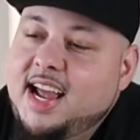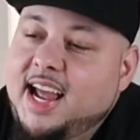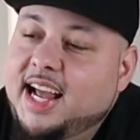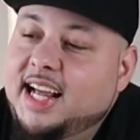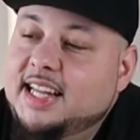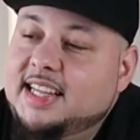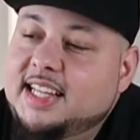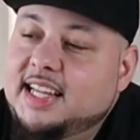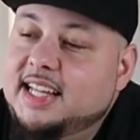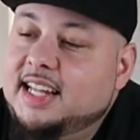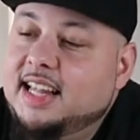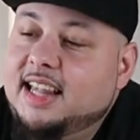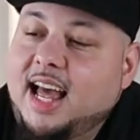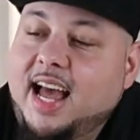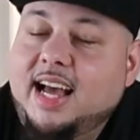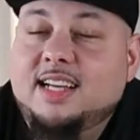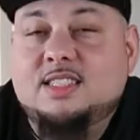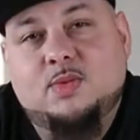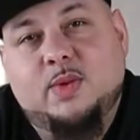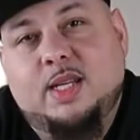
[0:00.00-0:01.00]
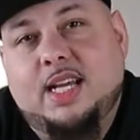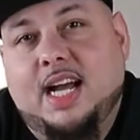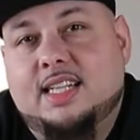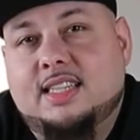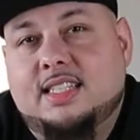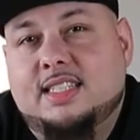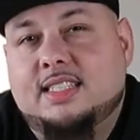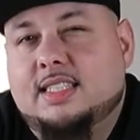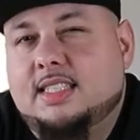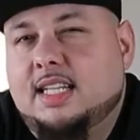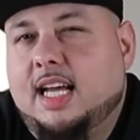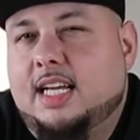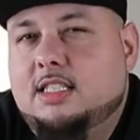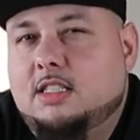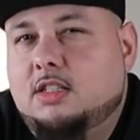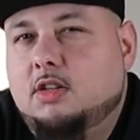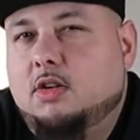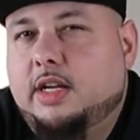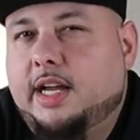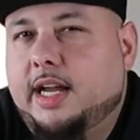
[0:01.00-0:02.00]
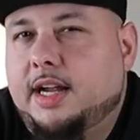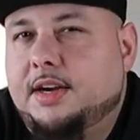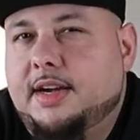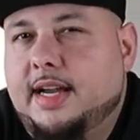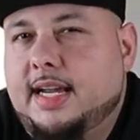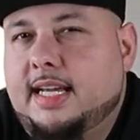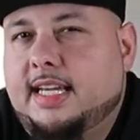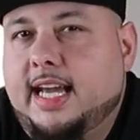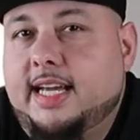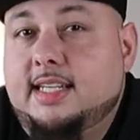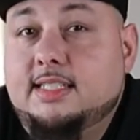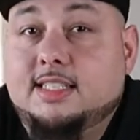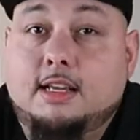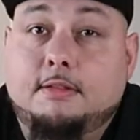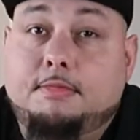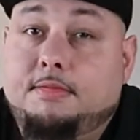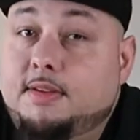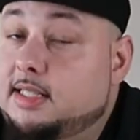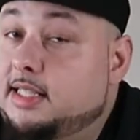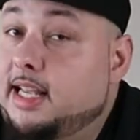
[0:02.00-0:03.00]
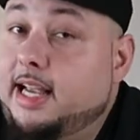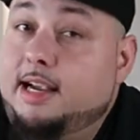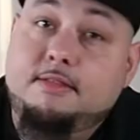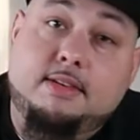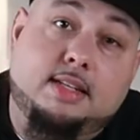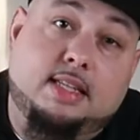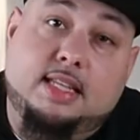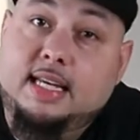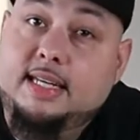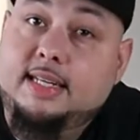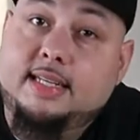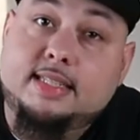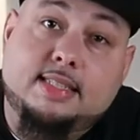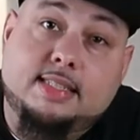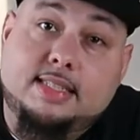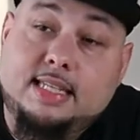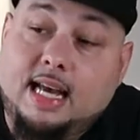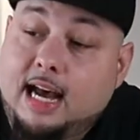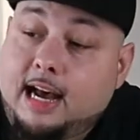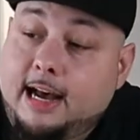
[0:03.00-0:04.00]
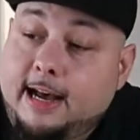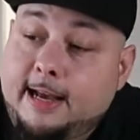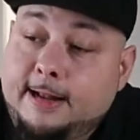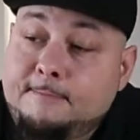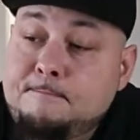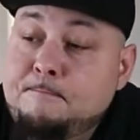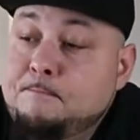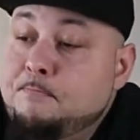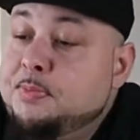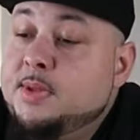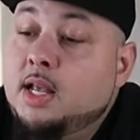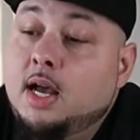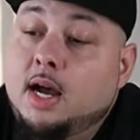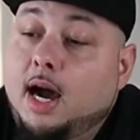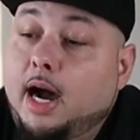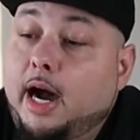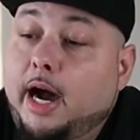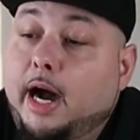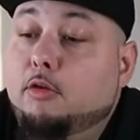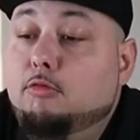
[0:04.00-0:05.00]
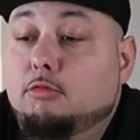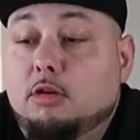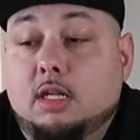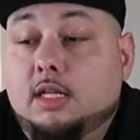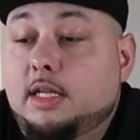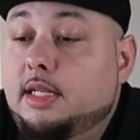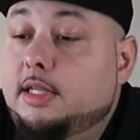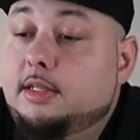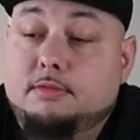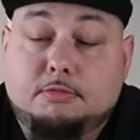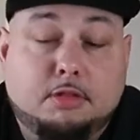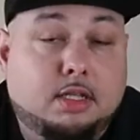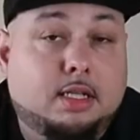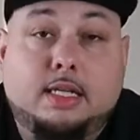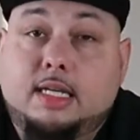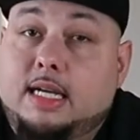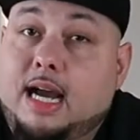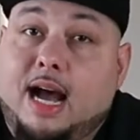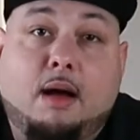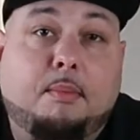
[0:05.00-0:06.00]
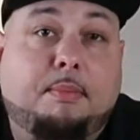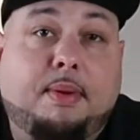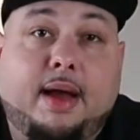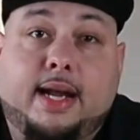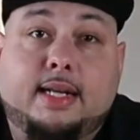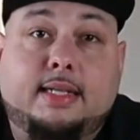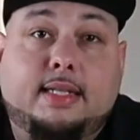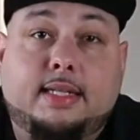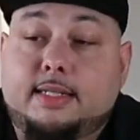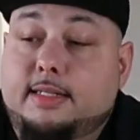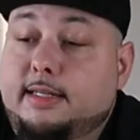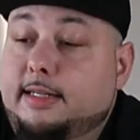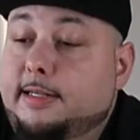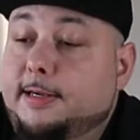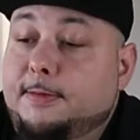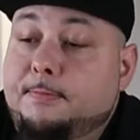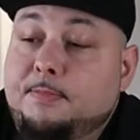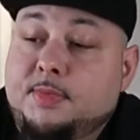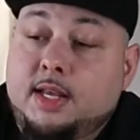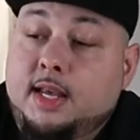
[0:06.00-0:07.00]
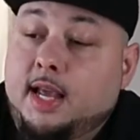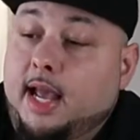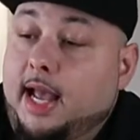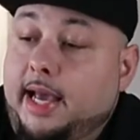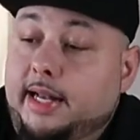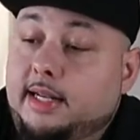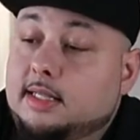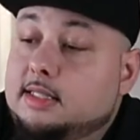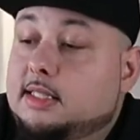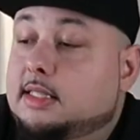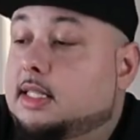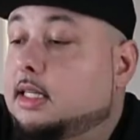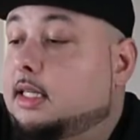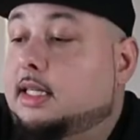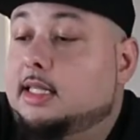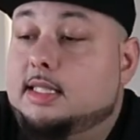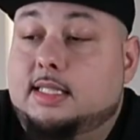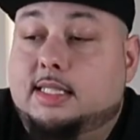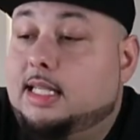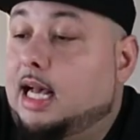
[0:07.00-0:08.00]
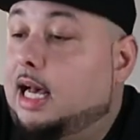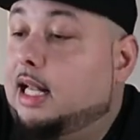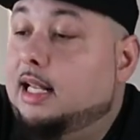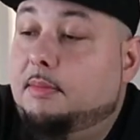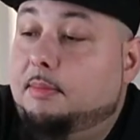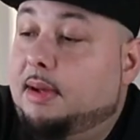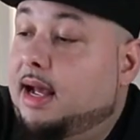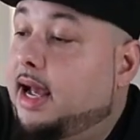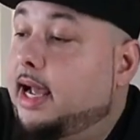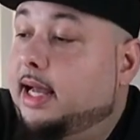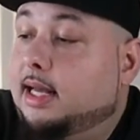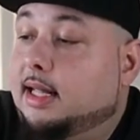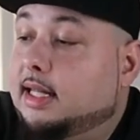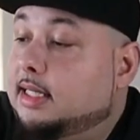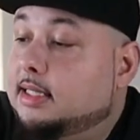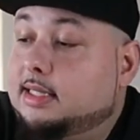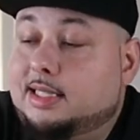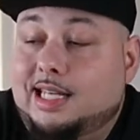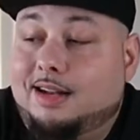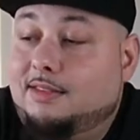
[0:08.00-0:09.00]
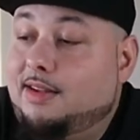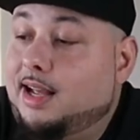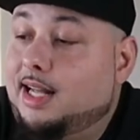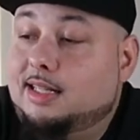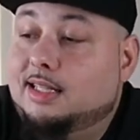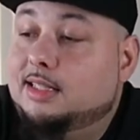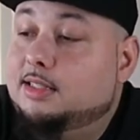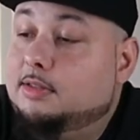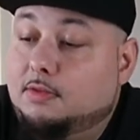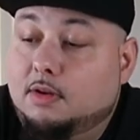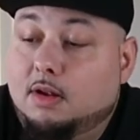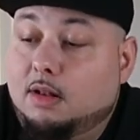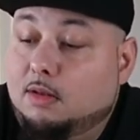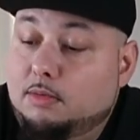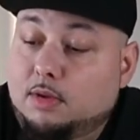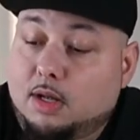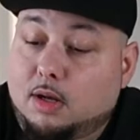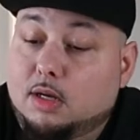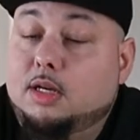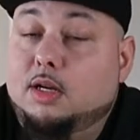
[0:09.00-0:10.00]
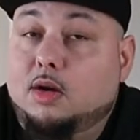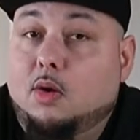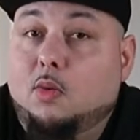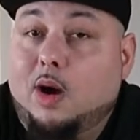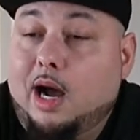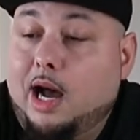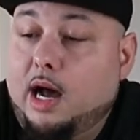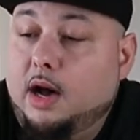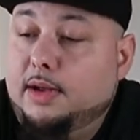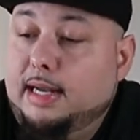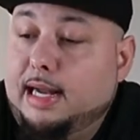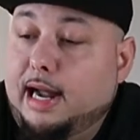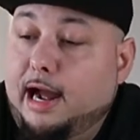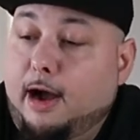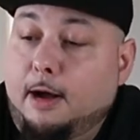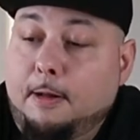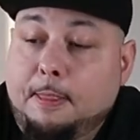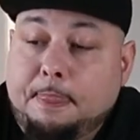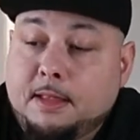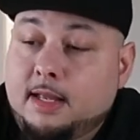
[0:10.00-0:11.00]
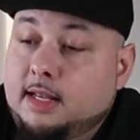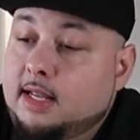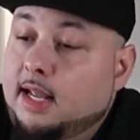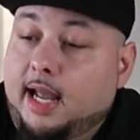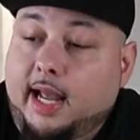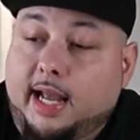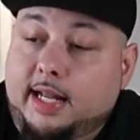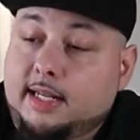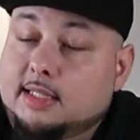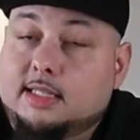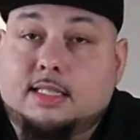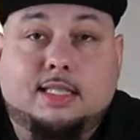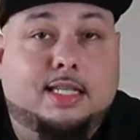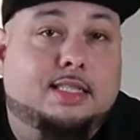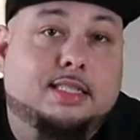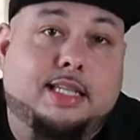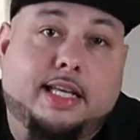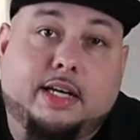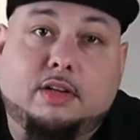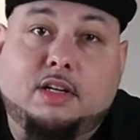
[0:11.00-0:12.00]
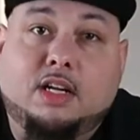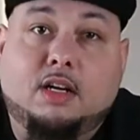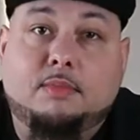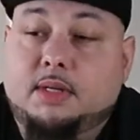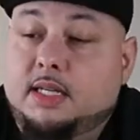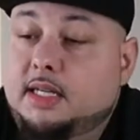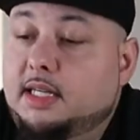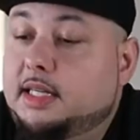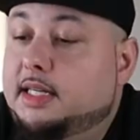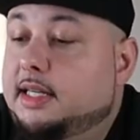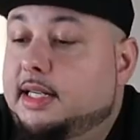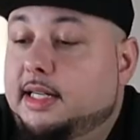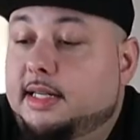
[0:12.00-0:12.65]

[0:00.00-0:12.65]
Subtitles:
And then last, we got this nice little carrying case that fits everything inside. Really compact in there. And this is a good solid bag. Like I said, I've had this for a good while now, and this thing's held up good.